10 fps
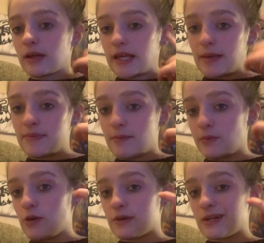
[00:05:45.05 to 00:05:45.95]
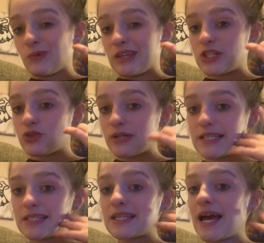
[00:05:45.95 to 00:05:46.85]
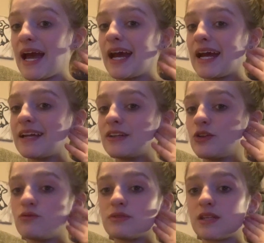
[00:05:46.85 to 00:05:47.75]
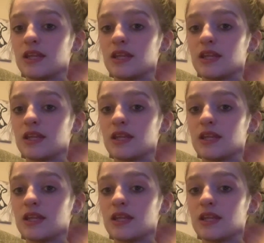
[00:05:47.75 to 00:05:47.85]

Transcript: keep them loaded with treats, and use